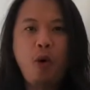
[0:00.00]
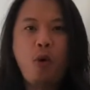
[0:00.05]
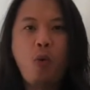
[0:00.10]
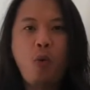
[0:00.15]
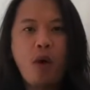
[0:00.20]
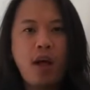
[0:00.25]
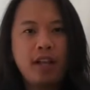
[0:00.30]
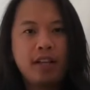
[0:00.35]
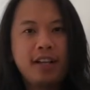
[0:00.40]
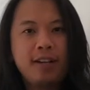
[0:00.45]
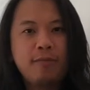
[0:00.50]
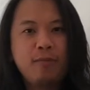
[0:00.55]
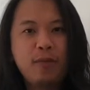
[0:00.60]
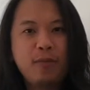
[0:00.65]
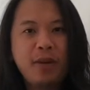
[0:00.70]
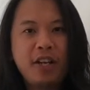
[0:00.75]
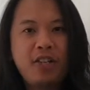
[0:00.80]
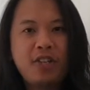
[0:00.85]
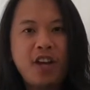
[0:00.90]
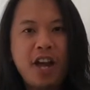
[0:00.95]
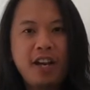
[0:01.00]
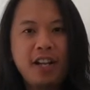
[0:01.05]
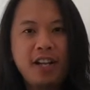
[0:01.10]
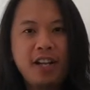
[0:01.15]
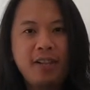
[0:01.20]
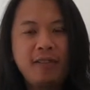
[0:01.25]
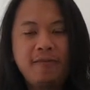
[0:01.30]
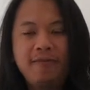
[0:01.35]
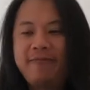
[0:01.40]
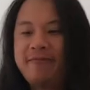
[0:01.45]
Welcome to my channel.
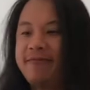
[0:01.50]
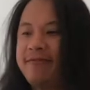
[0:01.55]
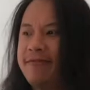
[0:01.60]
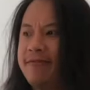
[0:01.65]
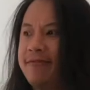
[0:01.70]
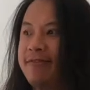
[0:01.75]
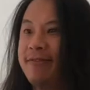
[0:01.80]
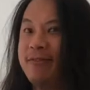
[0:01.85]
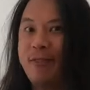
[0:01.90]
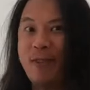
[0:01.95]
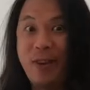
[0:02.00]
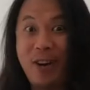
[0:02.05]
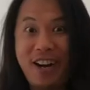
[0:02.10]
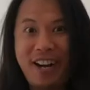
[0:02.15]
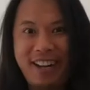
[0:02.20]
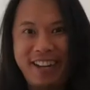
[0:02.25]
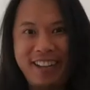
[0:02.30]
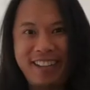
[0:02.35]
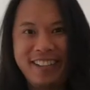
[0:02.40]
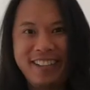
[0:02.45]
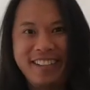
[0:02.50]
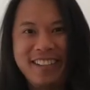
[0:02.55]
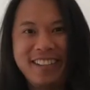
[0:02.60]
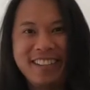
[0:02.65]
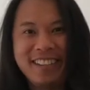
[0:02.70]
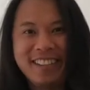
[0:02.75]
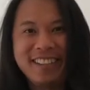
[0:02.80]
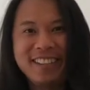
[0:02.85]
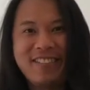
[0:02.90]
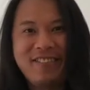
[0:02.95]

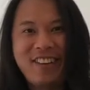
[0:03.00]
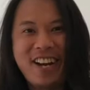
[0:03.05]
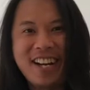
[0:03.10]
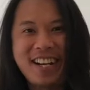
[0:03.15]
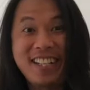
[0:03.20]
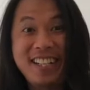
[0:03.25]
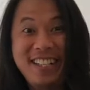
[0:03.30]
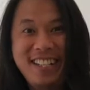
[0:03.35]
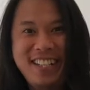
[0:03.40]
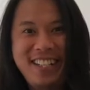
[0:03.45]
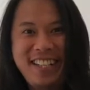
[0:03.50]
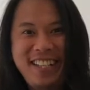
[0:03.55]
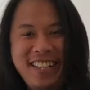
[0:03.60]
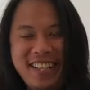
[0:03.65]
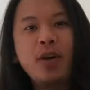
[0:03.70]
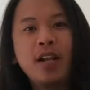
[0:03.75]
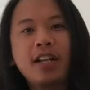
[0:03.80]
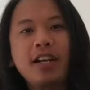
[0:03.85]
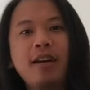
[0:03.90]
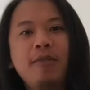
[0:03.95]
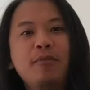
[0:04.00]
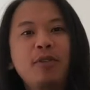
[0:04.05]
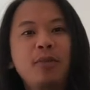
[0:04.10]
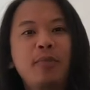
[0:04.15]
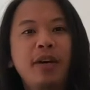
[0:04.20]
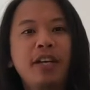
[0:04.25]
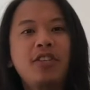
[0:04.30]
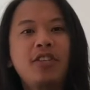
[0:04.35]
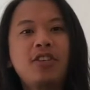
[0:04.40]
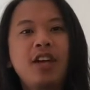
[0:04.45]
Parang legit. Welcome to
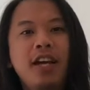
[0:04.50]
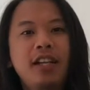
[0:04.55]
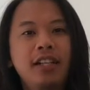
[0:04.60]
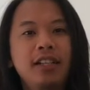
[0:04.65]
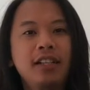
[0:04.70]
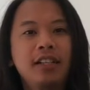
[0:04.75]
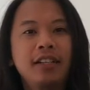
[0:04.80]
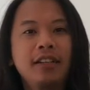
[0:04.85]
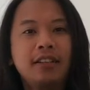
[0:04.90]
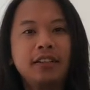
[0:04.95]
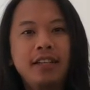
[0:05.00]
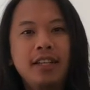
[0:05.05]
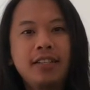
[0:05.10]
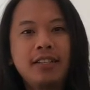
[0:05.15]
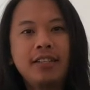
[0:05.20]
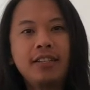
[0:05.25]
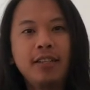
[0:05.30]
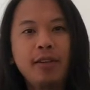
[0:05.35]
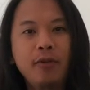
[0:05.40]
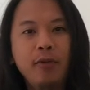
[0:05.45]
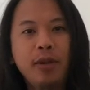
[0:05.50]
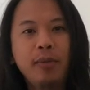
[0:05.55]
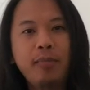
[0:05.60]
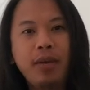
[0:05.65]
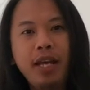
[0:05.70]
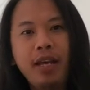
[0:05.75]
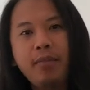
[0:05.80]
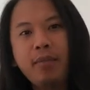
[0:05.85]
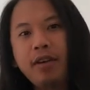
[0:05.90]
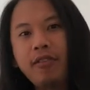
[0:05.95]
my channel. This will
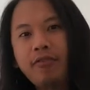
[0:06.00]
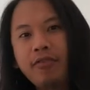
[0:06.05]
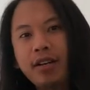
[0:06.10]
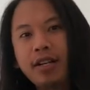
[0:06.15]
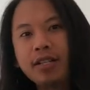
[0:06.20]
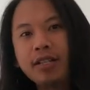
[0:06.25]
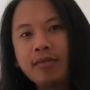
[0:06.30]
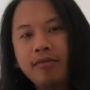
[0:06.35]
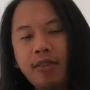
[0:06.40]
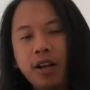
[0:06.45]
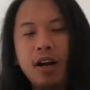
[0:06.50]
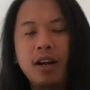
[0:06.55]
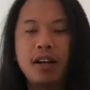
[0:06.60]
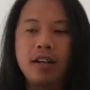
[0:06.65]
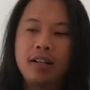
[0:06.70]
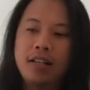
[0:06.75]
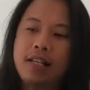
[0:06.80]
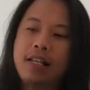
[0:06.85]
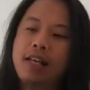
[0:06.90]
be my first vlog.